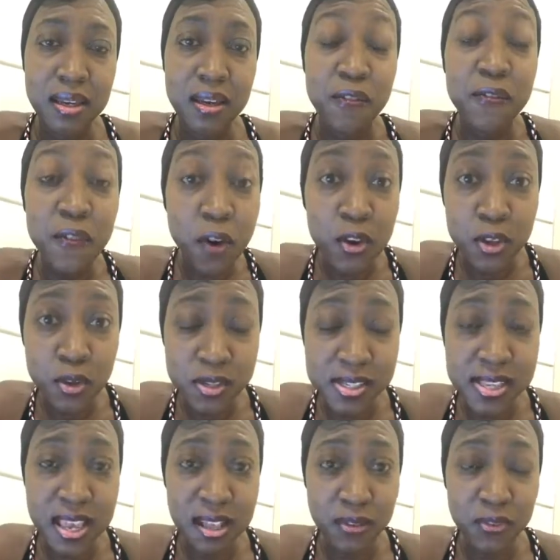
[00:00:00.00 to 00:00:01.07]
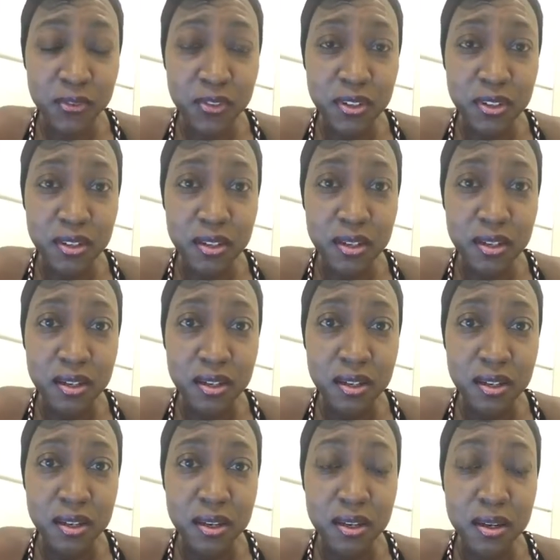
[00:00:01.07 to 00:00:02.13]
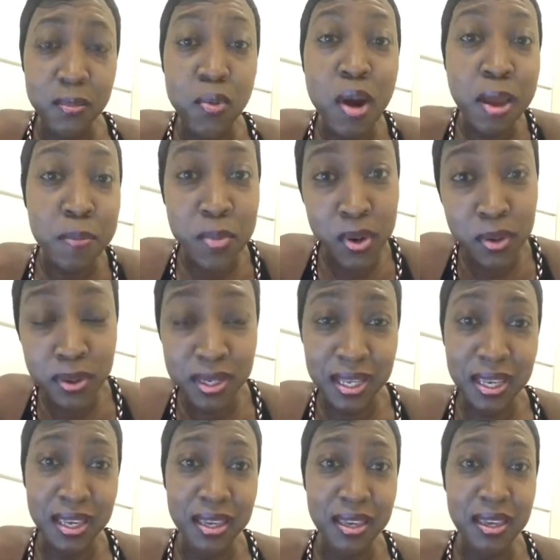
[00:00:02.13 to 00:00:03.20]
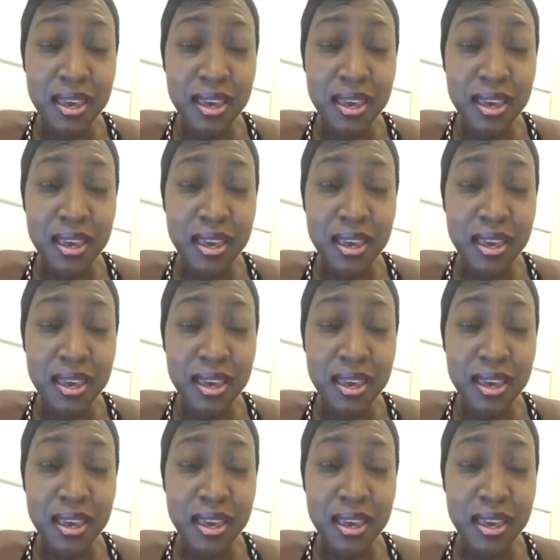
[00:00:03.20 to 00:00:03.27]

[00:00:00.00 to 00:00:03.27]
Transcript: for yourself primarily,